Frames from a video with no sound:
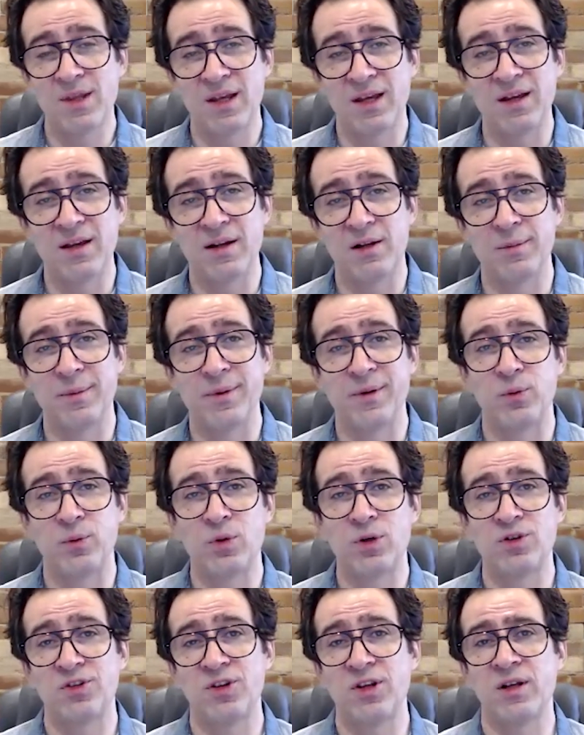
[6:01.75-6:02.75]
They can get a little bit
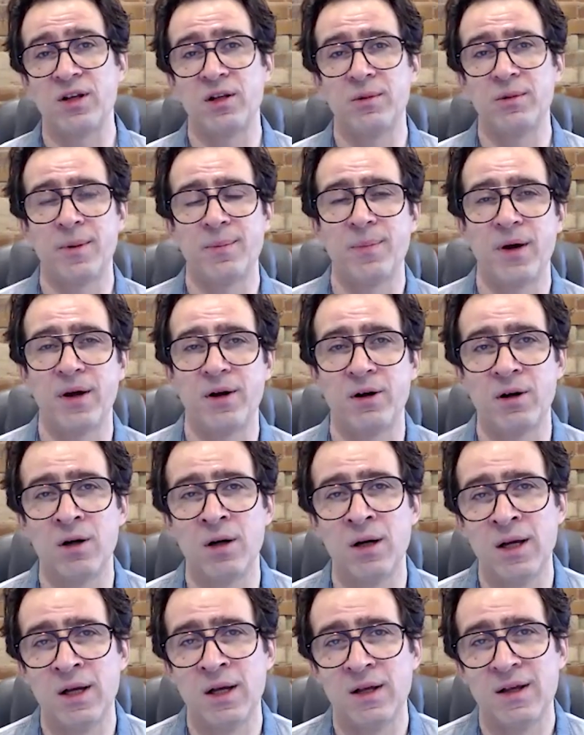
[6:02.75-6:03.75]
worse and get a little bit better.